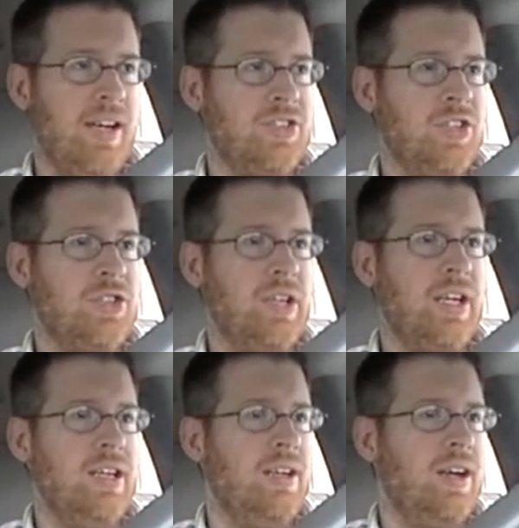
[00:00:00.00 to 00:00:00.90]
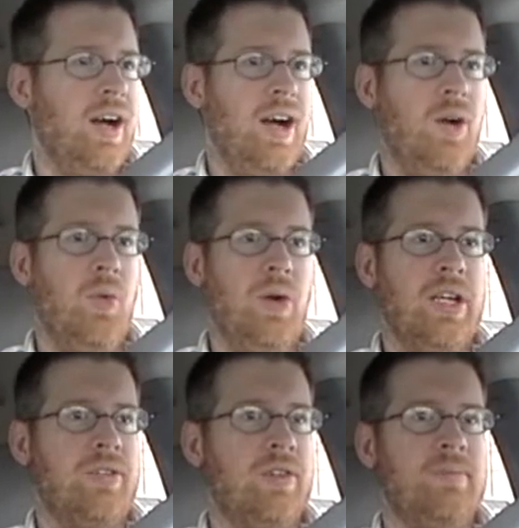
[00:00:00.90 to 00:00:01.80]
Essentially, uh,
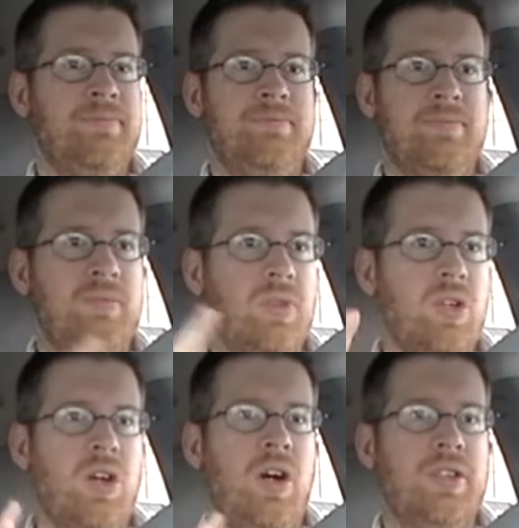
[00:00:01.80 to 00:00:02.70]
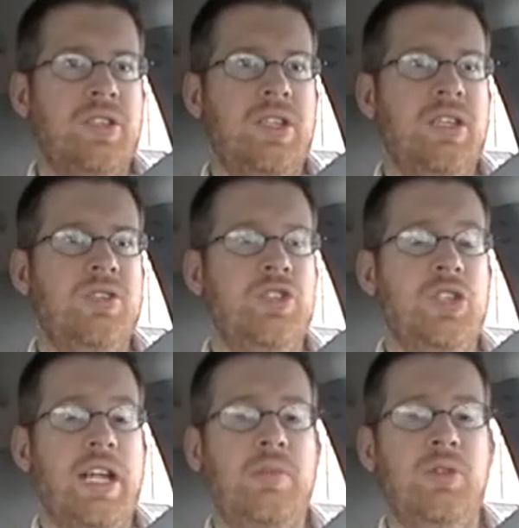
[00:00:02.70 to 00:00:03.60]
whatever caused these
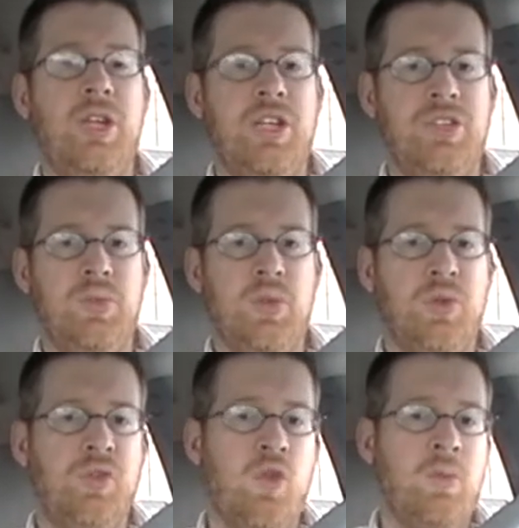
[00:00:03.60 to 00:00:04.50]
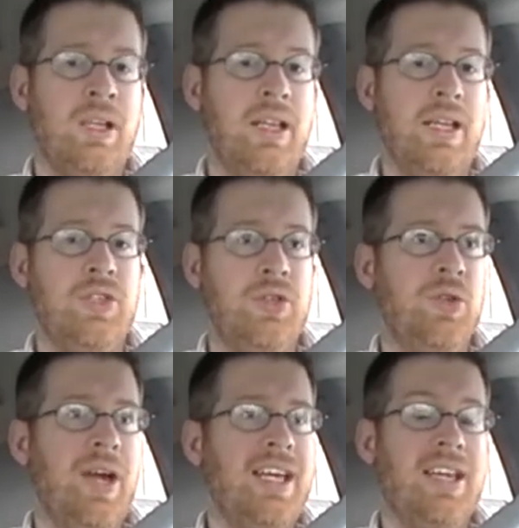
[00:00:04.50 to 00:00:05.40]
genetic mutations, which would have normally led
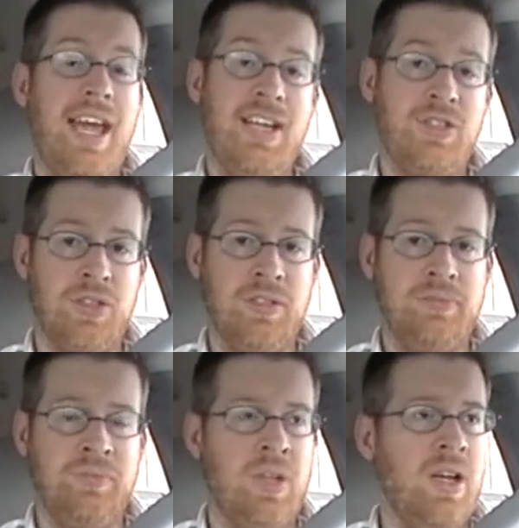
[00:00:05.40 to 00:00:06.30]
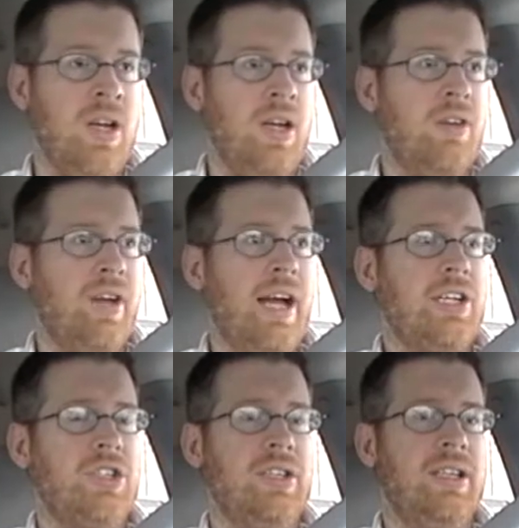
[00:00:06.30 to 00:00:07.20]
to a cancer, have
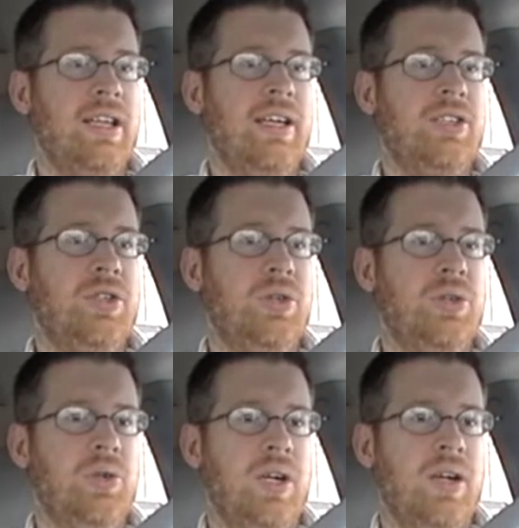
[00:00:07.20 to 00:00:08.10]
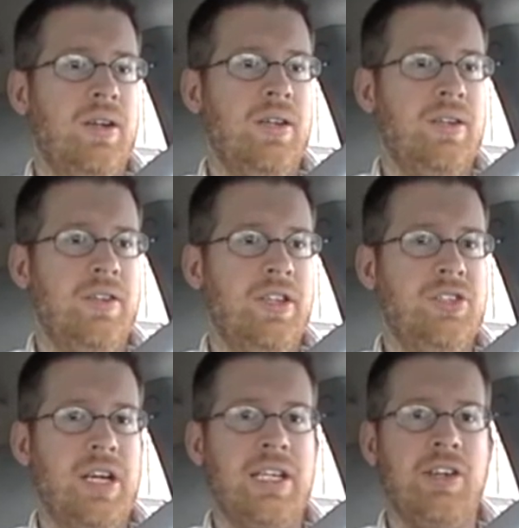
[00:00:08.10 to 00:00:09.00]
actually led to uh, the
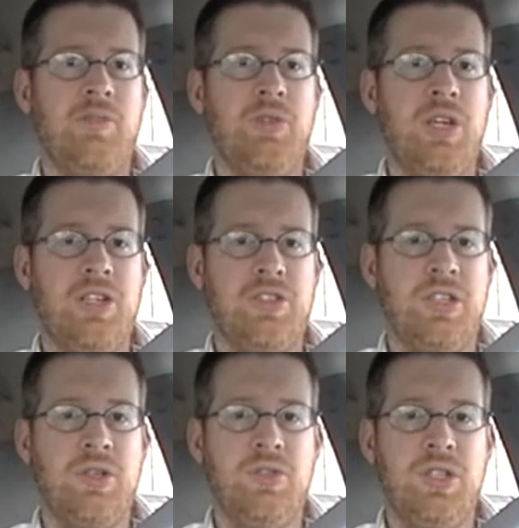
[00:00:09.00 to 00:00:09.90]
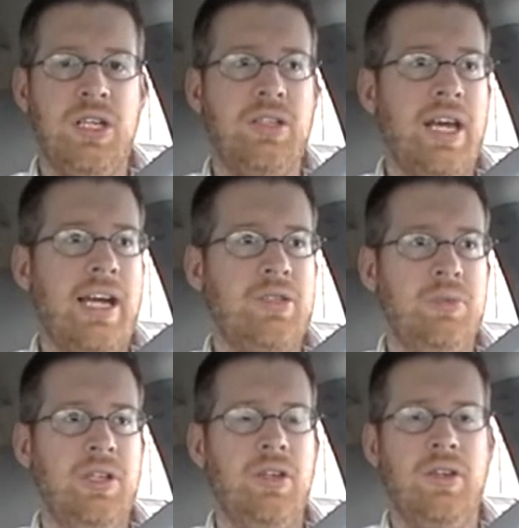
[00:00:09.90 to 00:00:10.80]
secondary mutations like you see in the
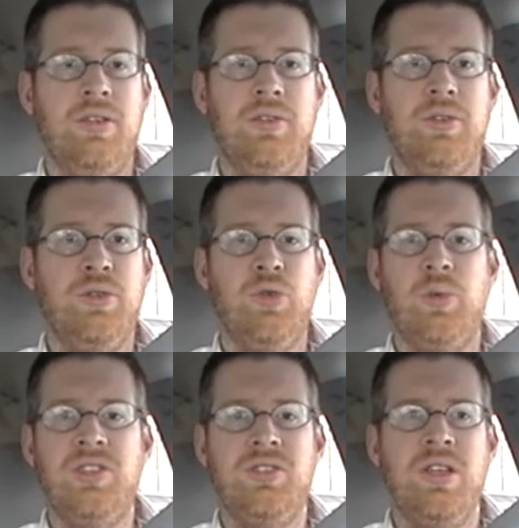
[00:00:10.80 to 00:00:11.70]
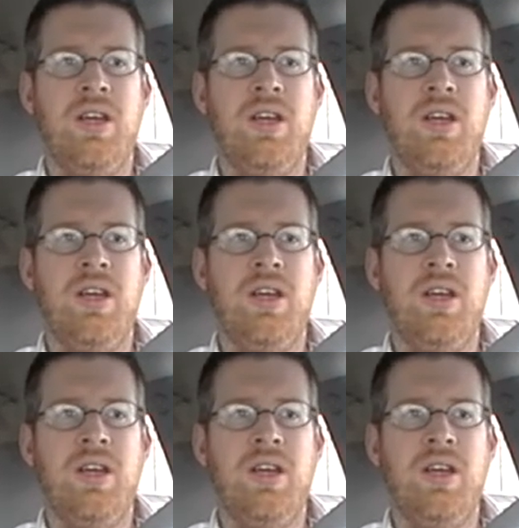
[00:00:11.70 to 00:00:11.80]
X-Men. Uh, they're normally